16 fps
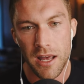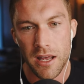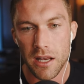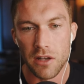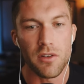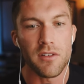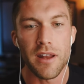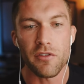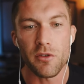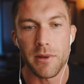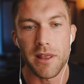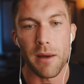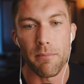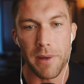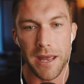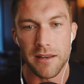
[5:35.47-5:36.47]
It doesn't have to be
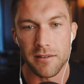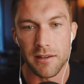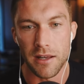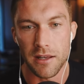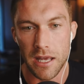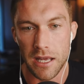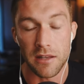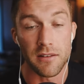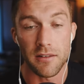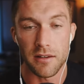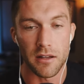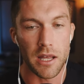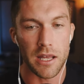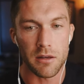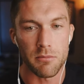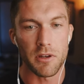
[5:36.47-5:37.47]
that basic. It can still
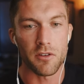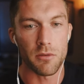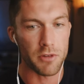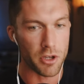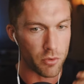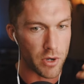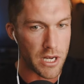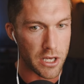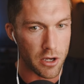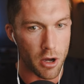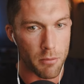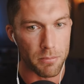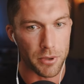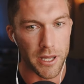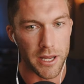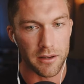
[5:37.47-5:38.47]
it can be something really
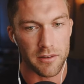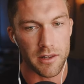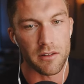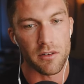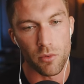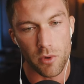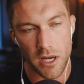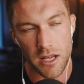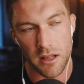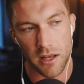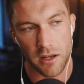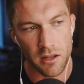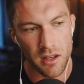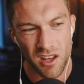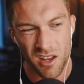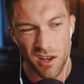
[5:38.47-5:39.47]
complex. That's a really
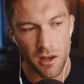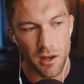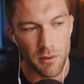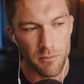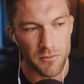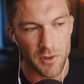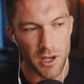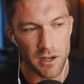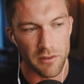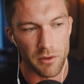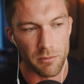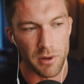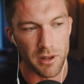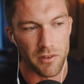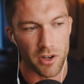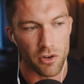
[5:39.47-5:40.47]
like kind of a
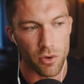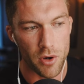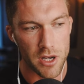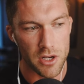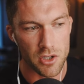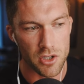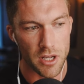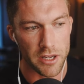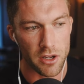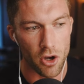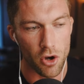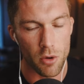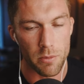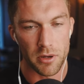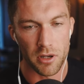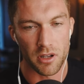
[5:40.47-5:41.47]
bit of a cringe like
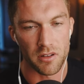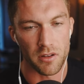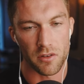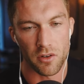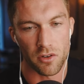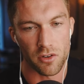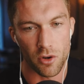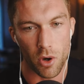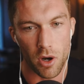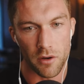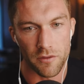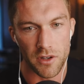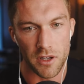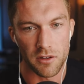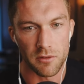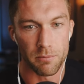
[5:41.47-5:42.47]
opener because it's just so
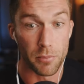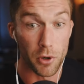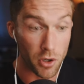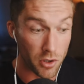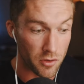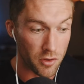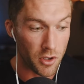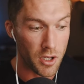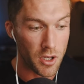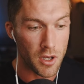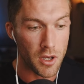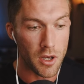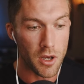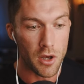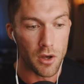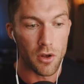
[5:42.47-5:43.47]
obvious. But
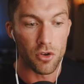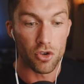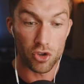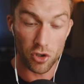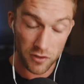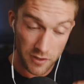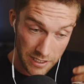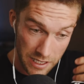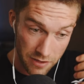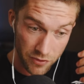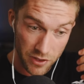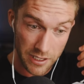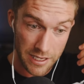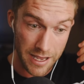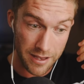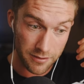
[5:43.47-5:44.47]
just give the
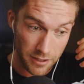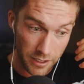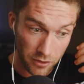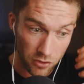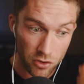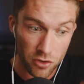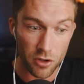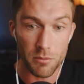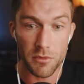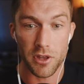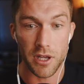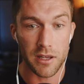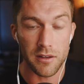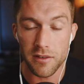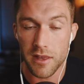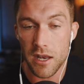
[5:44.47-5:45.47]
guest like something
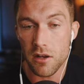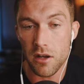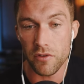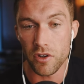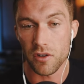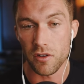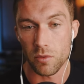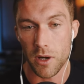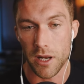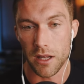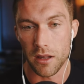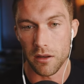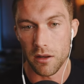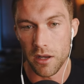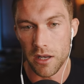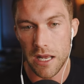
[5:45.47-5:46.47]
because they're nervous as
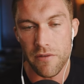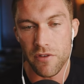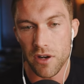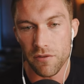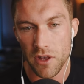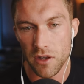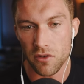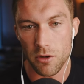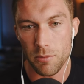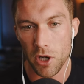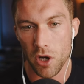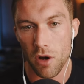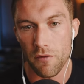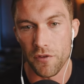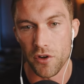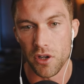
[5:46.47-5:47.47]
well and even if they're super
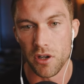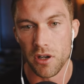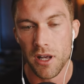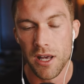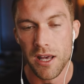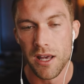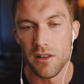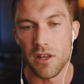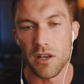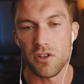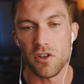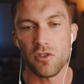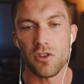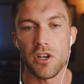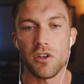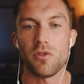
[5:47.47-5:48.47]
confident they
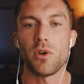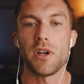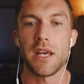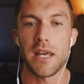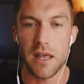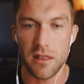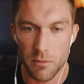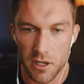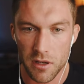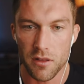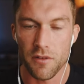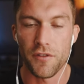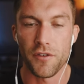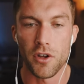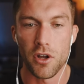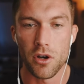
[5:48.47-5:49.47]
just you just want to get them into the
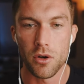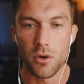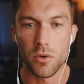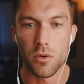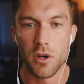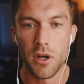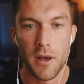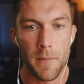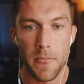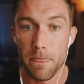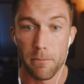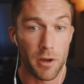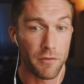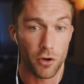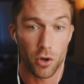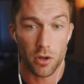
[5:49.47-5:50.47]
flow
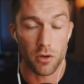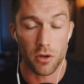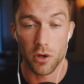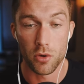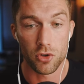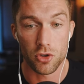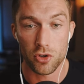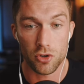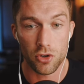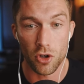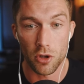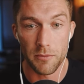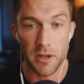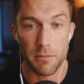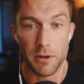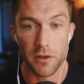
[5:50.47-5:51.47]
my vocal coach told
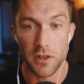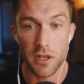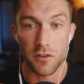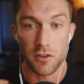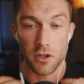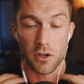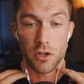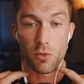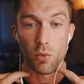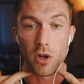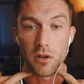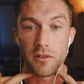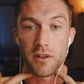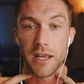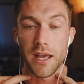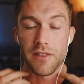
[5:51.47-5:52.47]
me about this you know you want
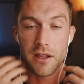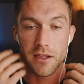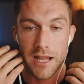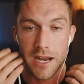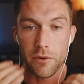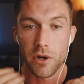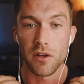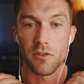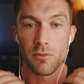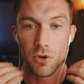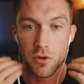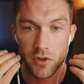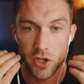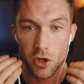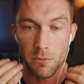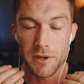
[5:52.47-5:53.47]
to get their larynx
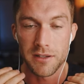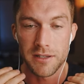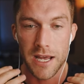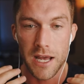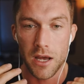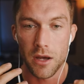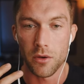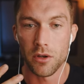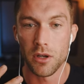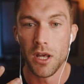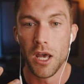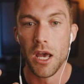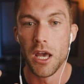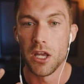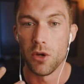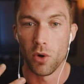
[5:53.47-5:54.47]
moving up and down
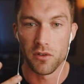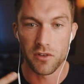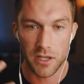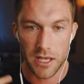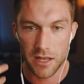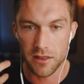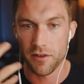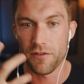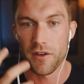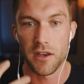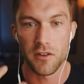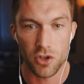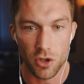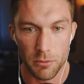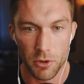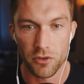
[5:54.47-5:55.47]
you want to get their
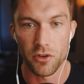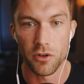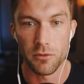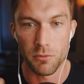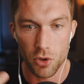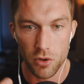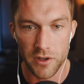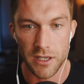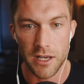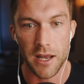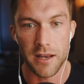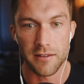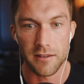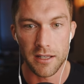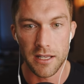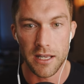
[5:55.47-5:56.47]
facial muscles moving
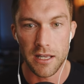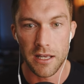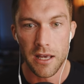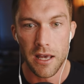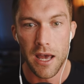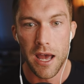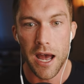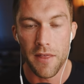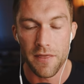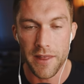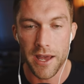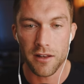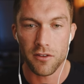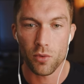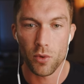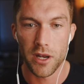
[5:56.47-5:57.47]
nicely and
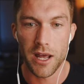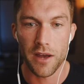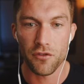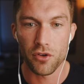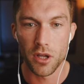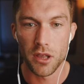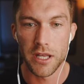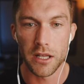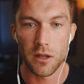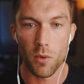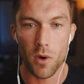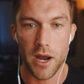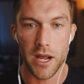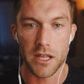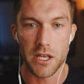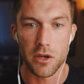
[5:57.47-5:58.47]
that's when after a little
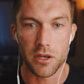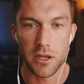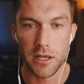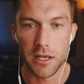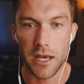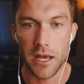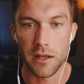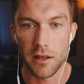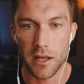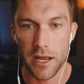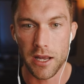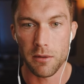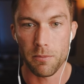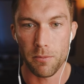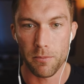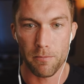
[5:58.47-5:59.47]
while you can get
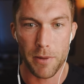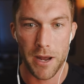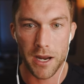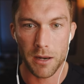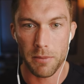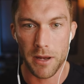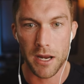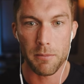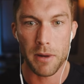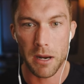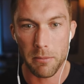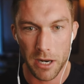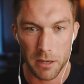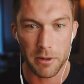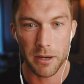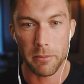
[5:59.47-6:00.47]
like bang bang bang
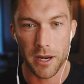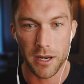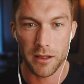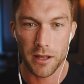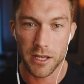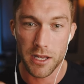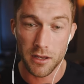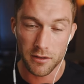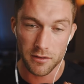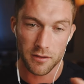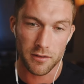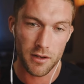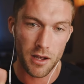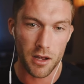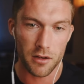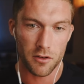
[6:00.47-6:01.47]
bang bang bang like you can
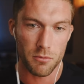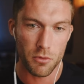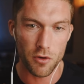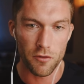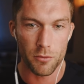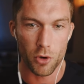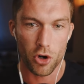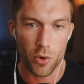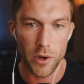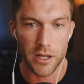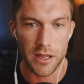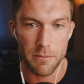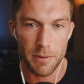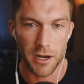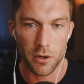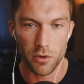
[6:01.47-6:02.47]
start to move more quickly
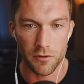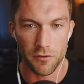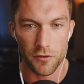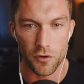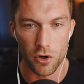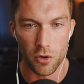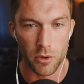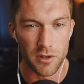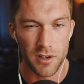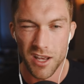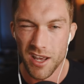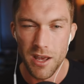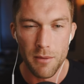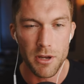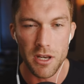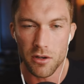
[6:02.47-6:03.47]
backward and forward but you